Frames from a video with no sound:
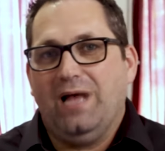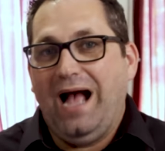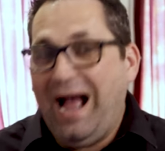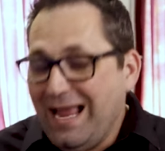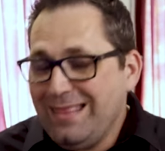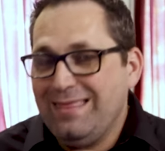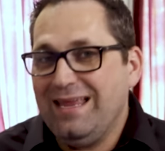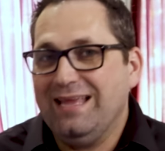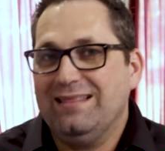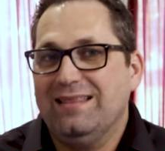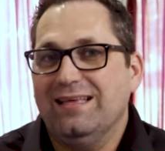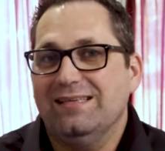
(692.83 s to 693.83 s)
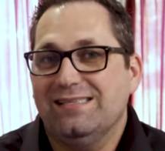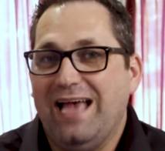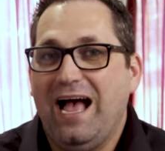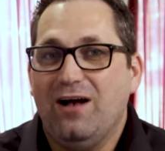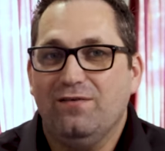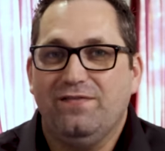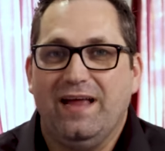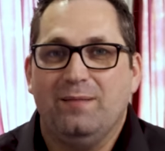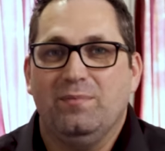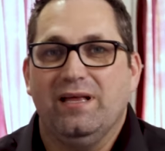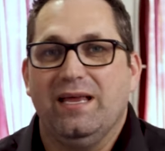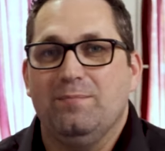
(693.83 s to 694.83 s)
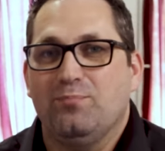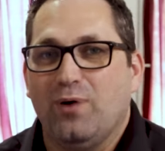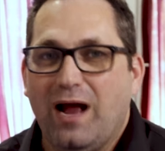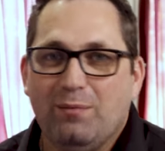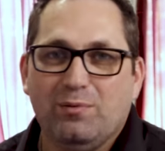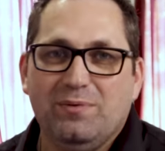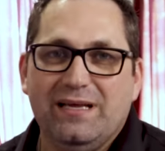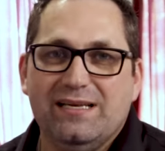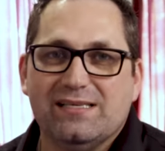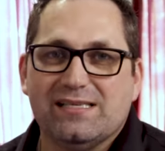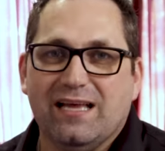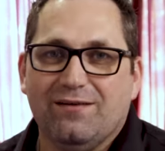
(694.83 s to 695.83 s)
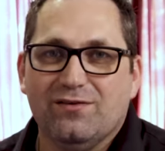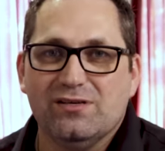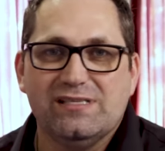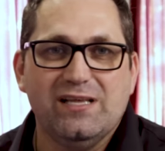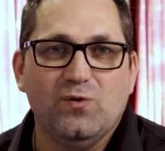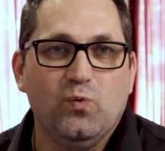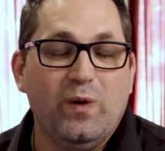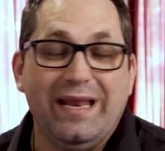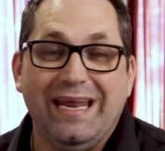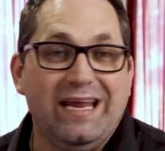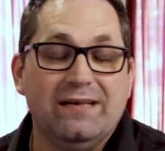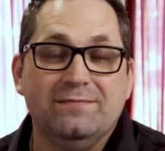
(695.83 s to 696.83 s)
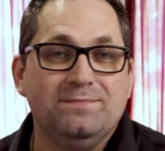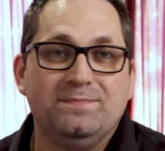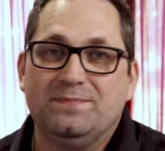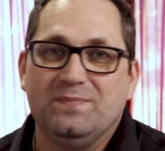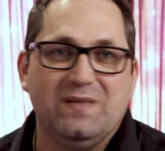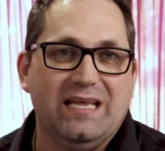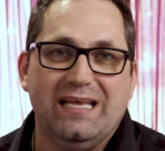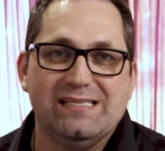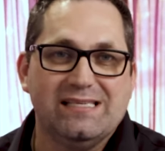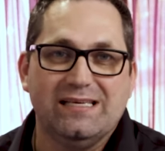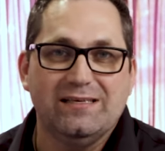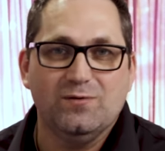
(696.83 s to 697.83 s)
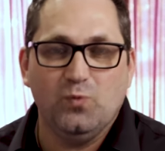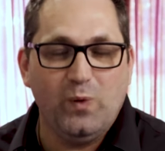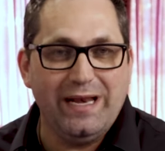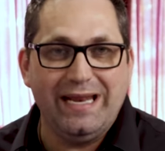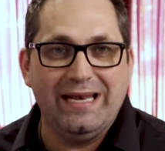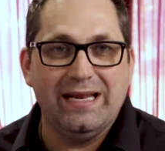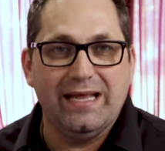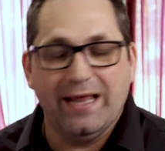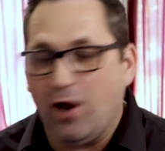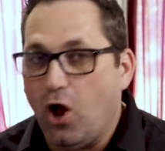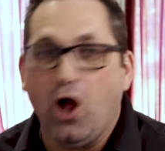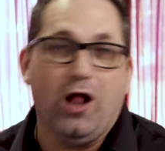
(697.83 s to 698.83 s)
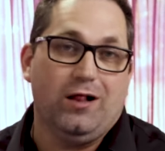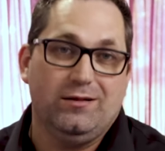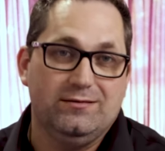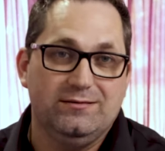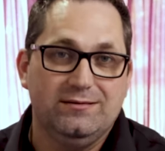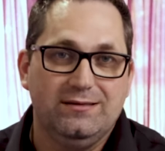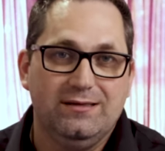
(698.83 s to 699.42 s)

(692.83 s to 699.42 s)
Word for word: I think the Zahau family probably discovers that winning isn't winning at all.